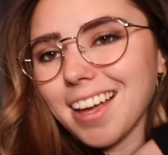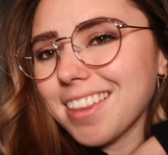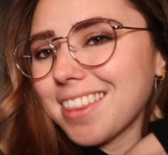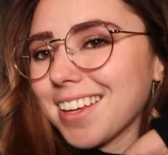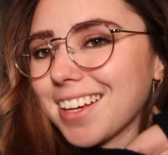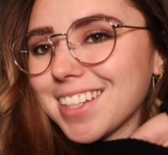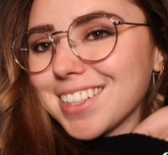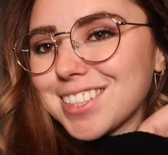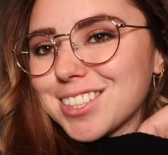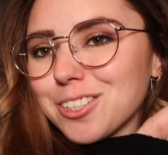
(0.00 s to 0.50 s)
I
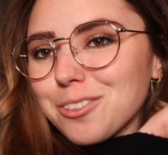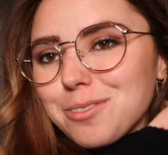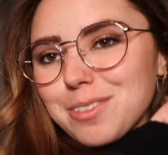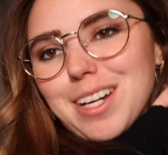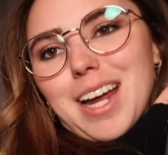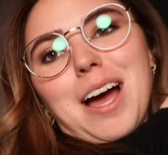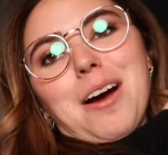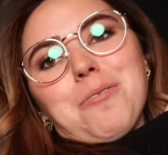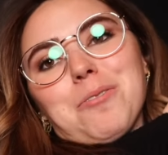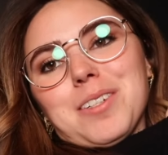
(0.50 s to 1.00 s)
think I still have
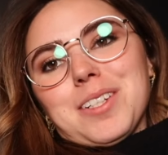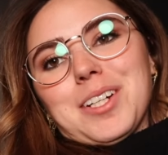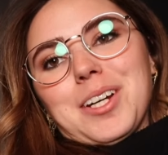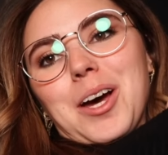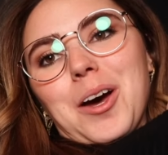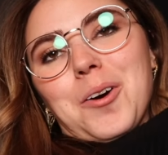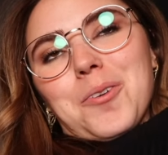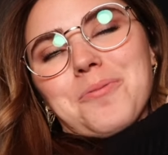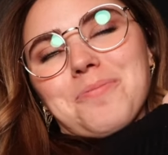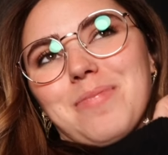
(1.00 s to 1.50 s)
an hour to
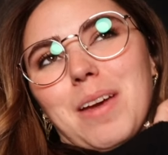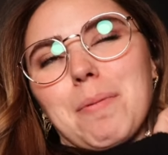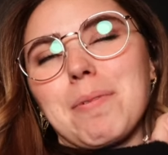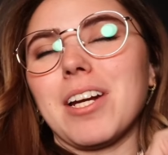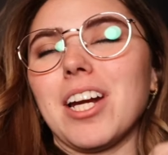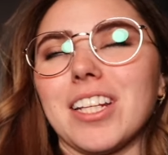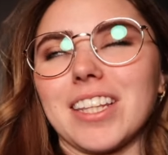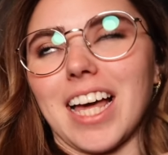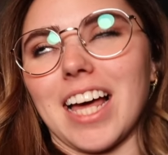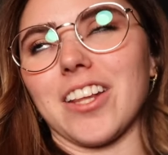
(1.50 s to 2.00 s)
go. Maybe
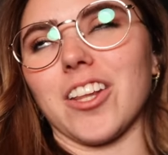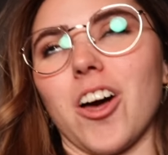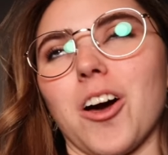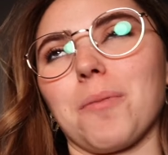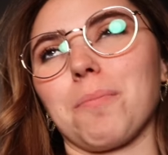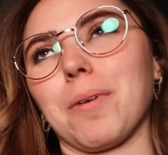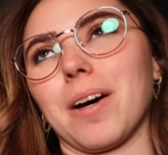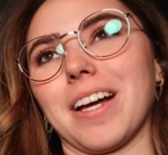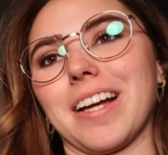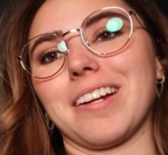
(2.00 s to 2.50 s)
not that
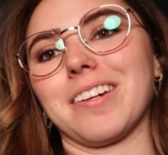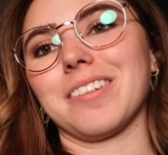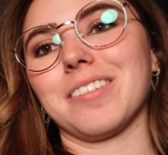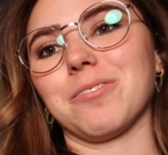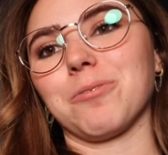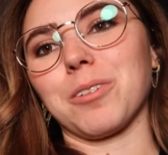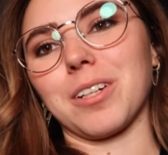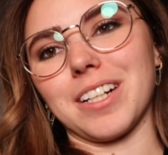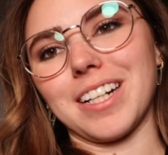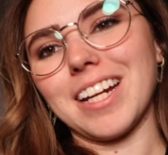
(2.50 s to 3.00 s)
long, but
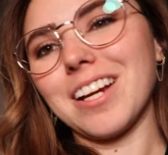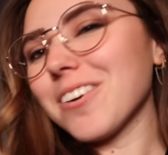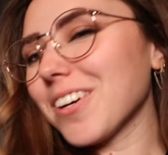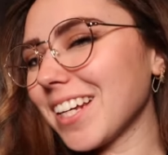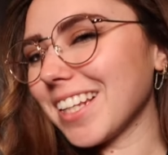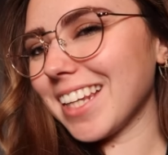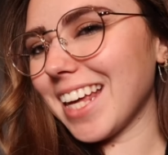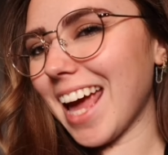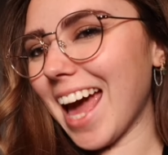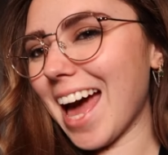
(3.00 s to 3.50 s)
we're
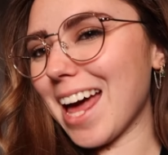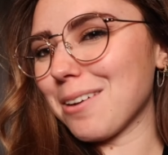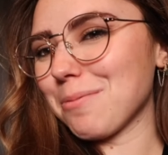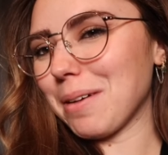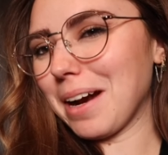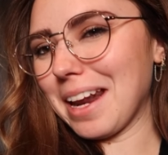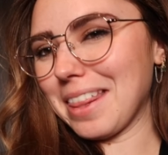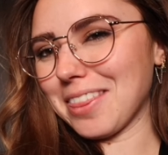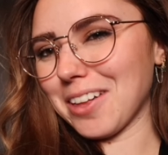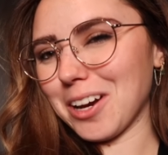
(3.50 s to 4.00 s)
nearing the end,
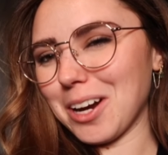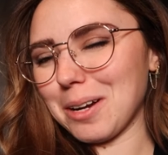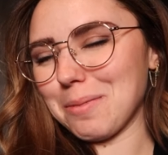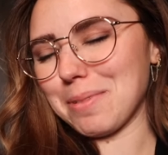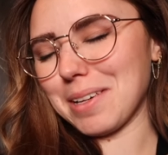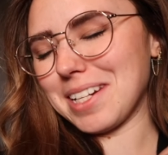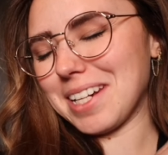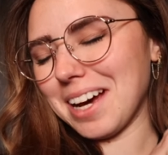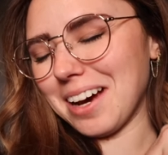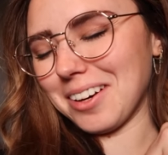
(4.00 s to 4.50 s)
but I thought I'd
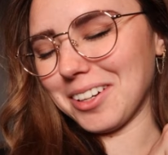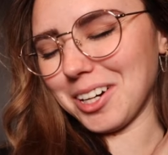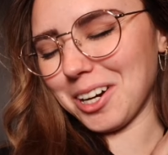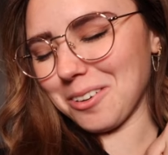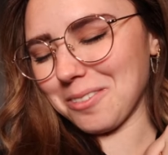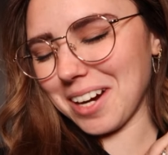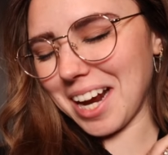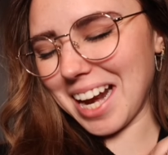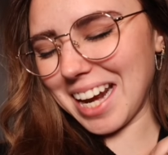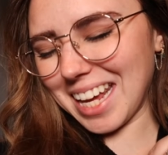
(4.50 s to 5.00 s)
be done
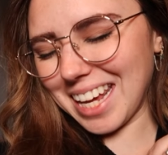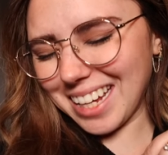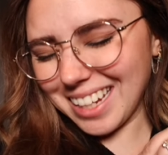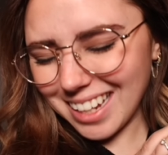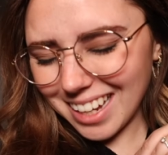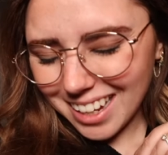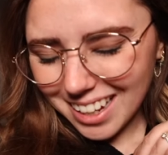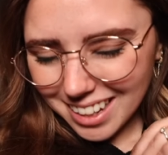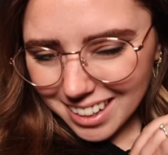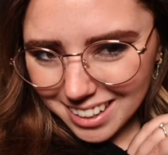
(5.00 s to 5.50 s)
already.
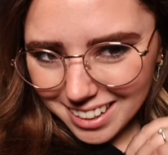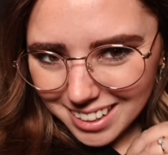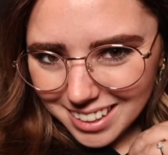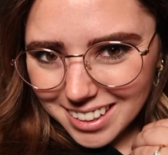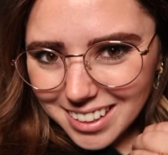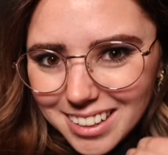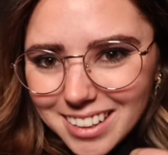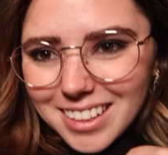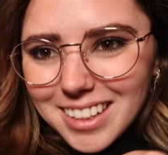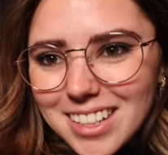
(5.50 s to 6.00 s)

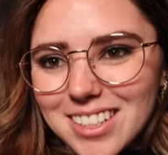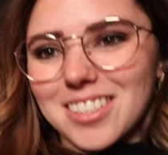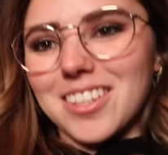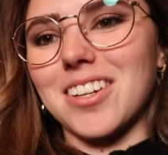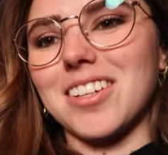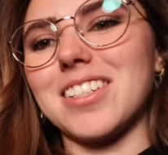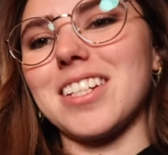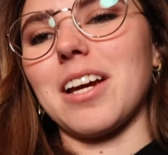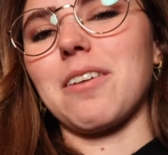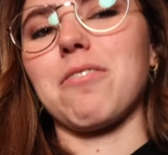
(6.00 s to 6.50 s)
It's
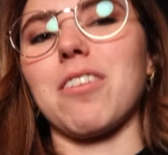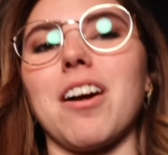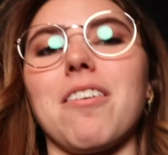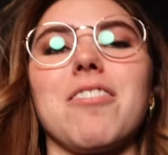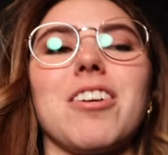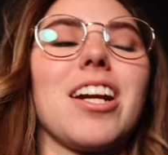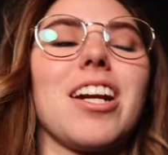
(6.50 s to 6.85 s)
gonna take forever